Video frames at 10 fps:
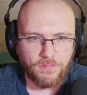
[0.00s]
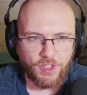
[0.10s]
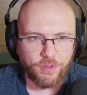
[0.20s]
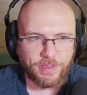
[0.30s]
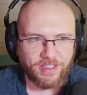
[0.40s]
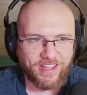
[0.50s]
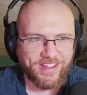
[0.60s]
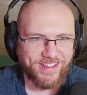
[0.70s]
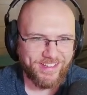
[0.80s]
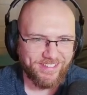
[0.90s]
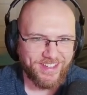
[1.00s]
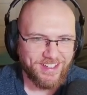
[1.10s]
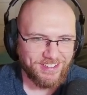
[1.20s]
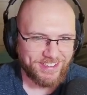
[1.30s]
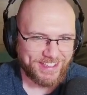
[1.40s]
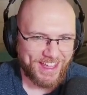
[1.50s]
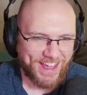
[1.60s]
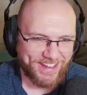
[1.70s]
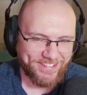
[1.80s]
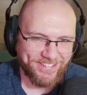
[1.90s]
Oh, but look at
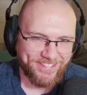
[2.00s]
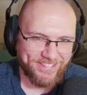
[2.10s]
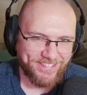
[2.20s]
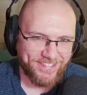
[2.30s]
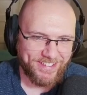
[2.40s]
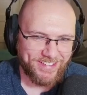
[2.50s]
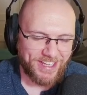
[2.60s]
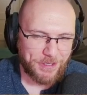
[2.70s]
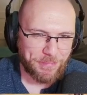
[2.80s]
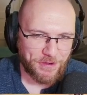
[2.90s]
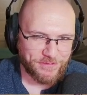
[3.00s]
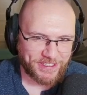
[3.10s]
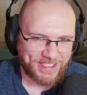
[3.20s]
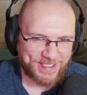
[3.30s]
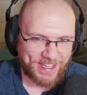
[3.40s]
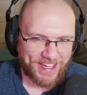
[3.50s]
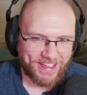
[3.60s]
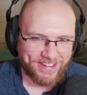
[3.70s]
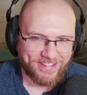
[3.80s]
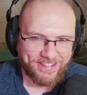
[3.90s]
that! How perfect is that?